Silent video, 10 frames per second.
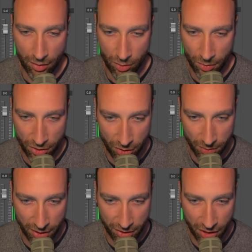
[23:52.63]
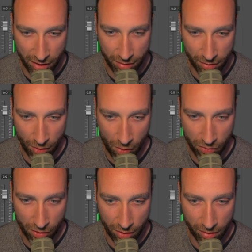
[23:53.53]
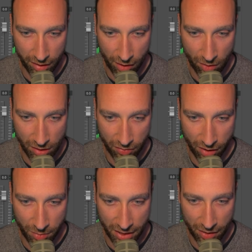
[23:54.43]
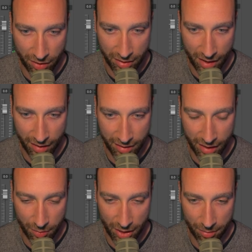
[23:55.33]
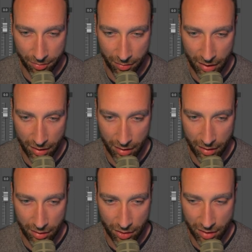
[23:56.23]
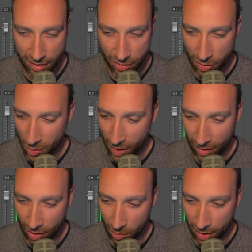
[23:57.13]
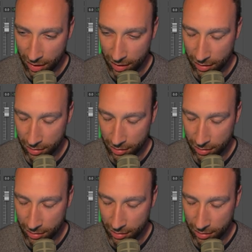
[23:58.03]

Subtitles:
What I'm going to do is I'm going to turn overall the altiverb down a tiny bit, because it's doing quite a lot of work.